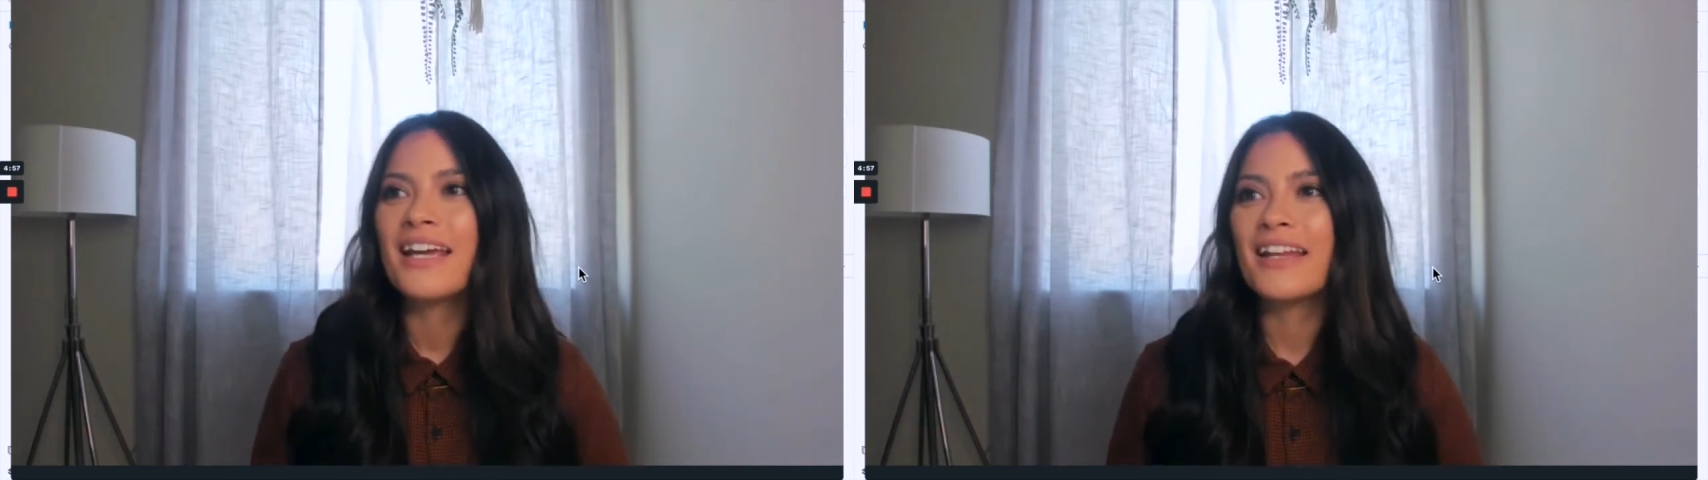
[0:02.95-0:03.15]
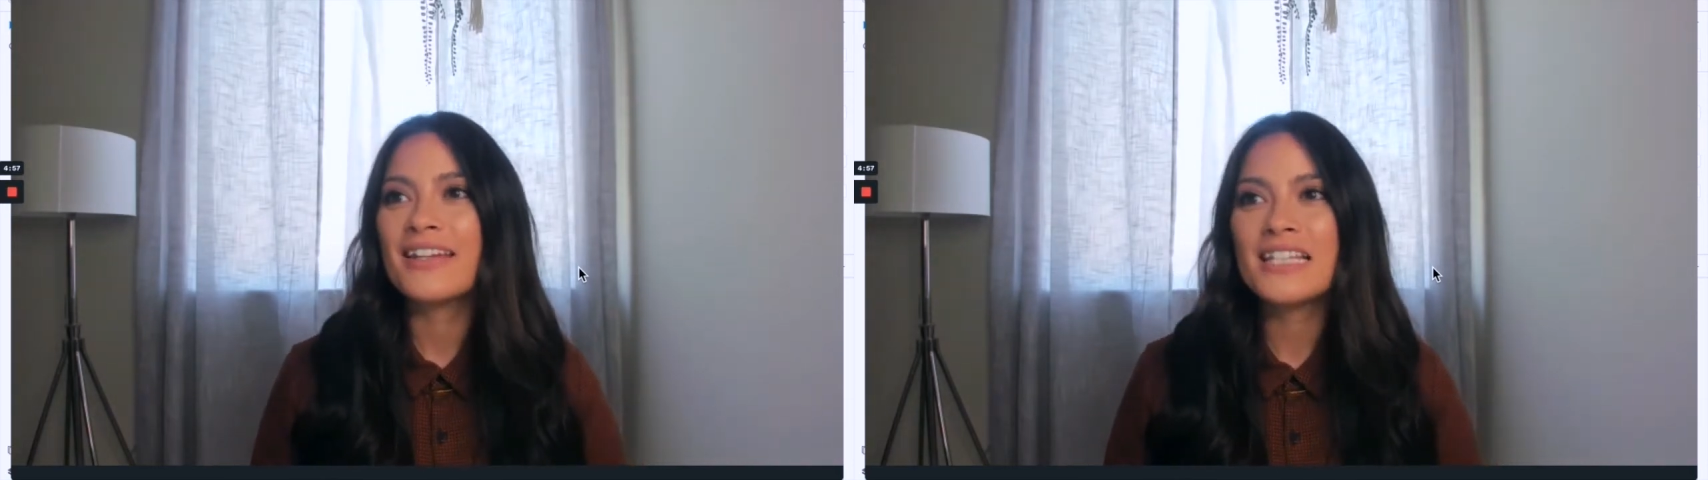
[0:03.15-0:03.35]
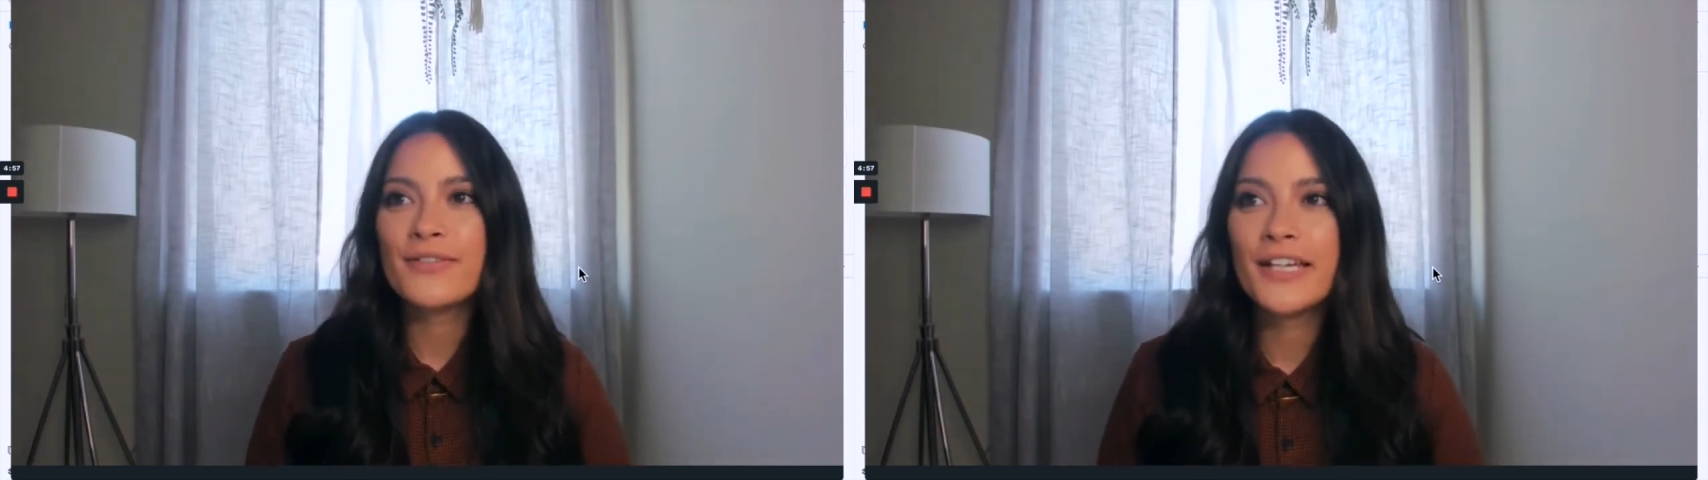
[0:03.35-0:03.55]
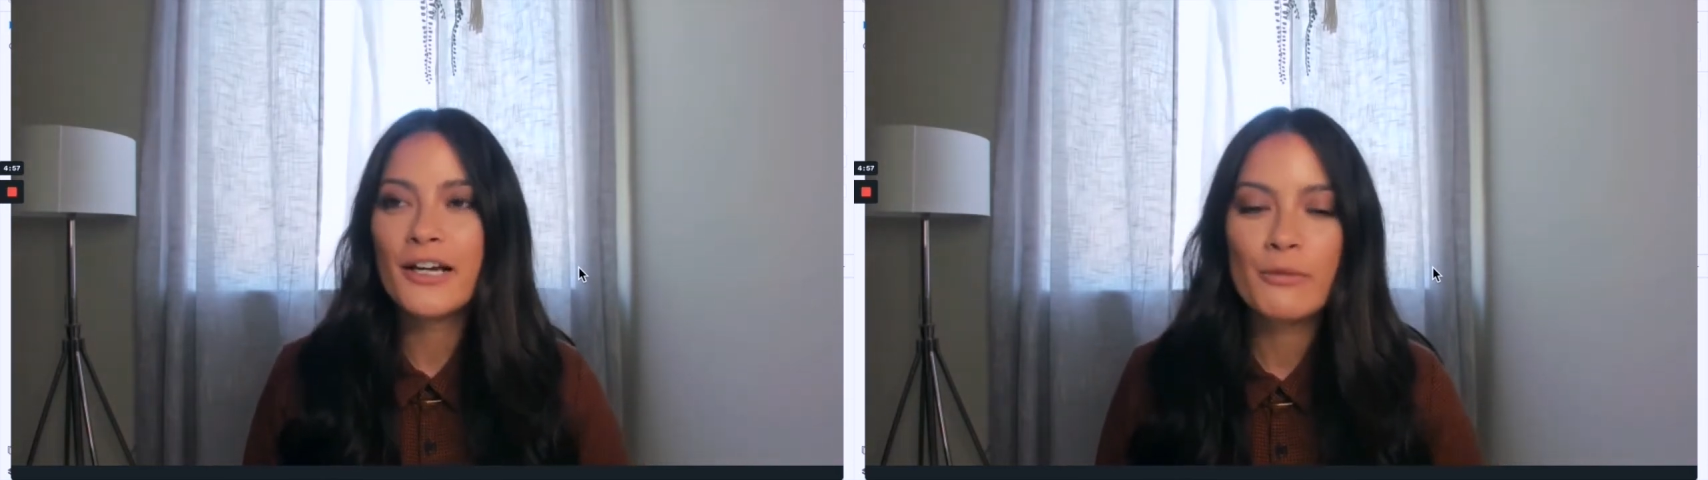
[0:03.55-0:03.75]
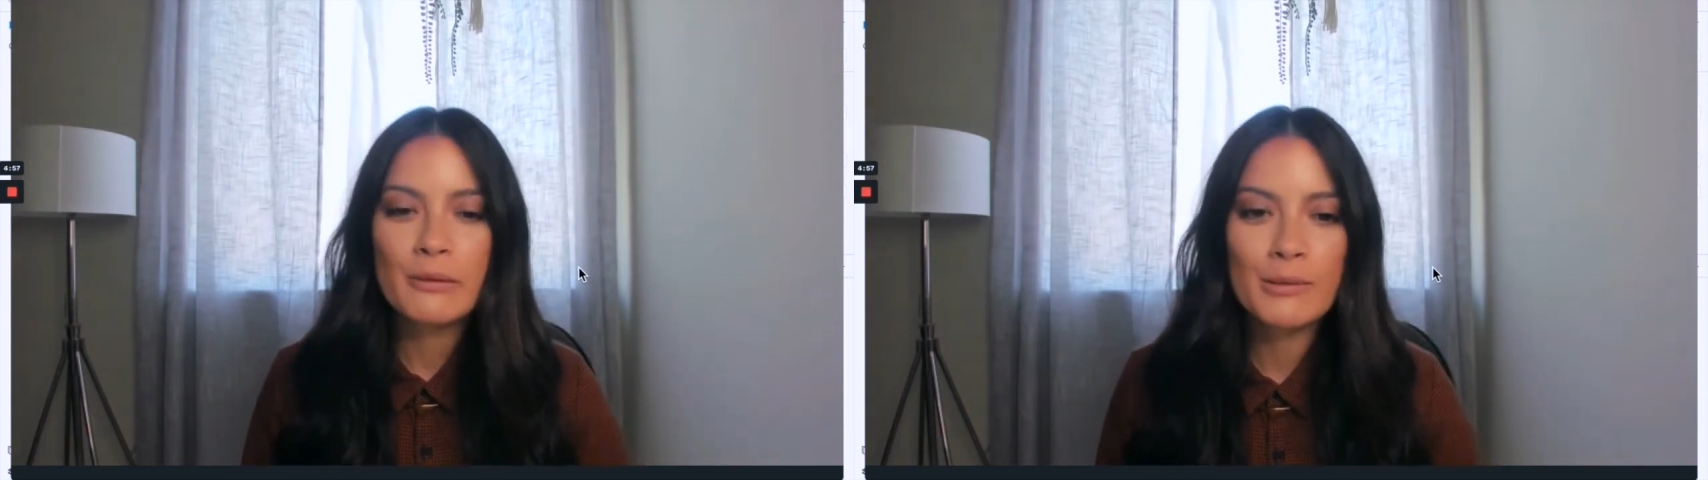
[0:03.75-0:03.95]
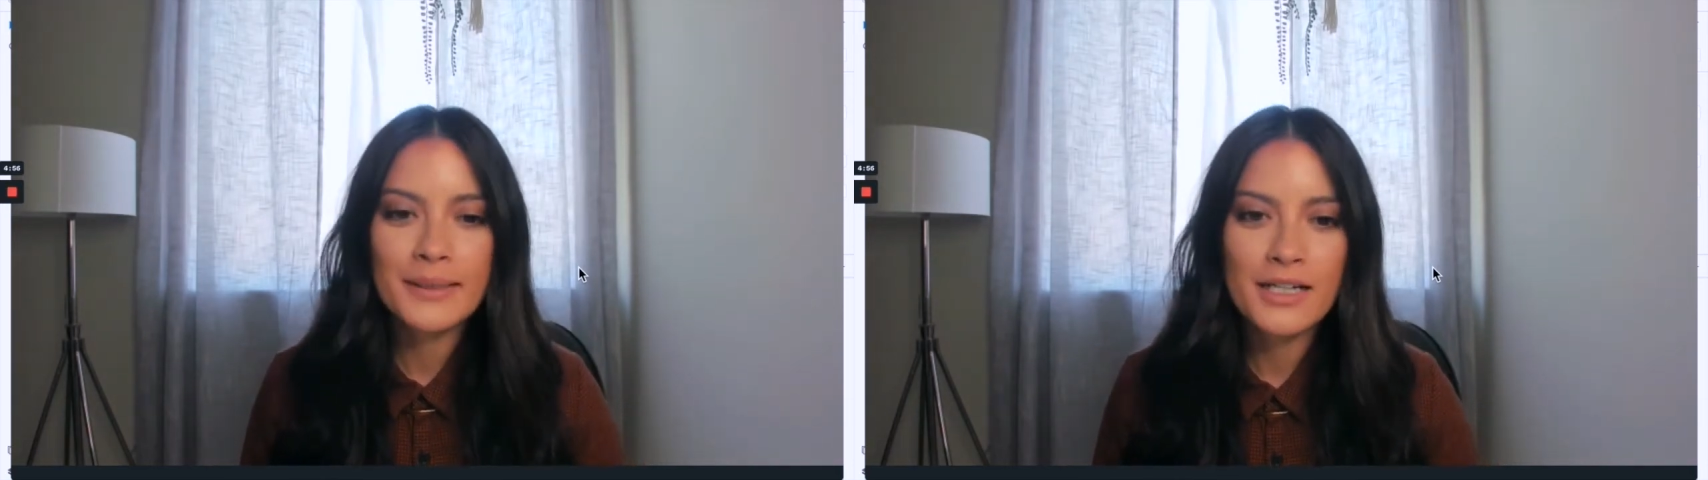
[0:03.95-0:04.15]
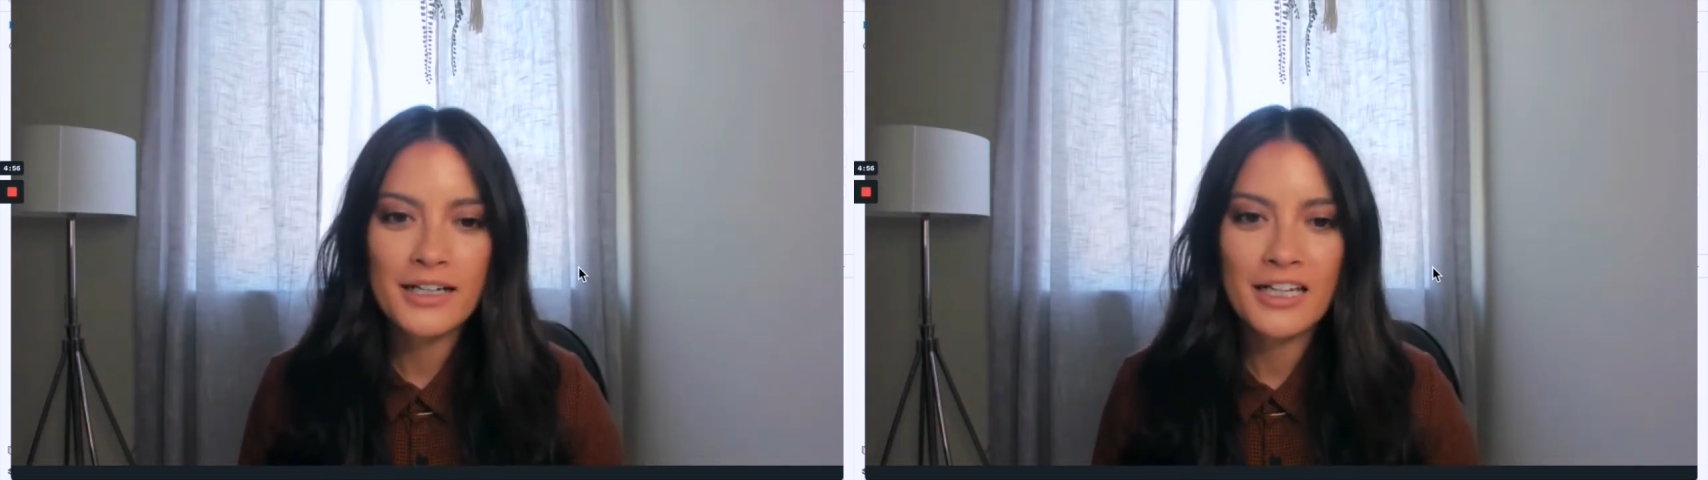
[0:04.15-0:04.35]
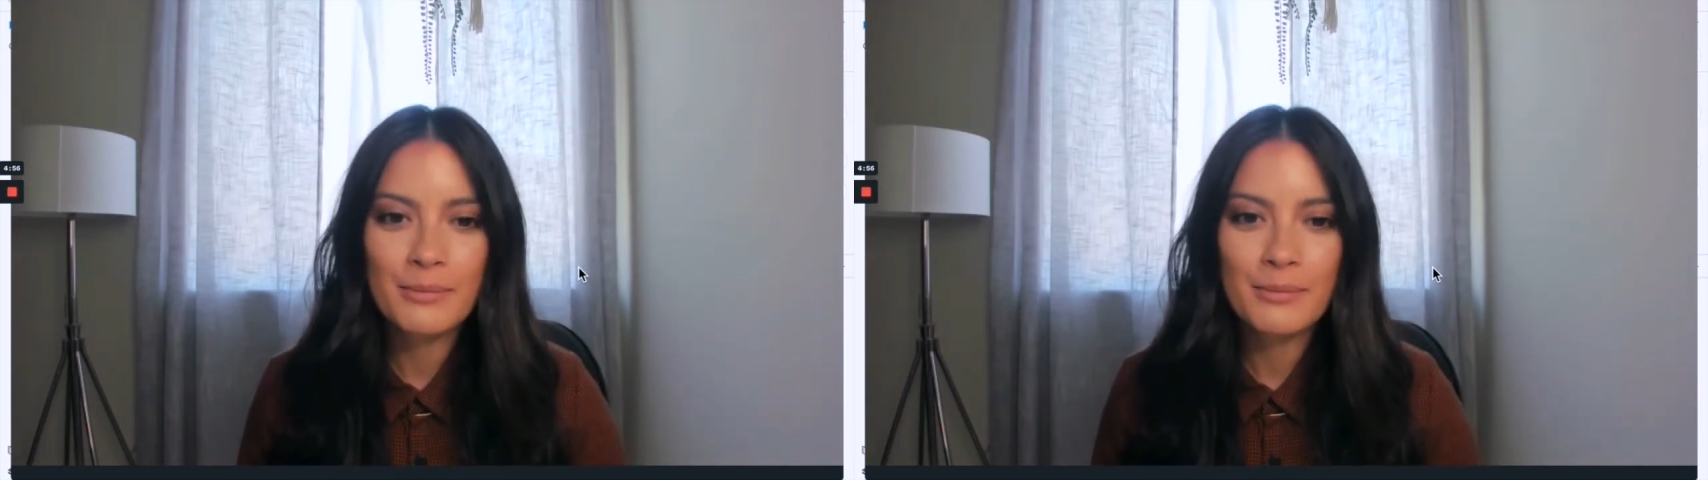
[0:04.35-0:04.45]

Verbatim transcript: In this video, we will be talking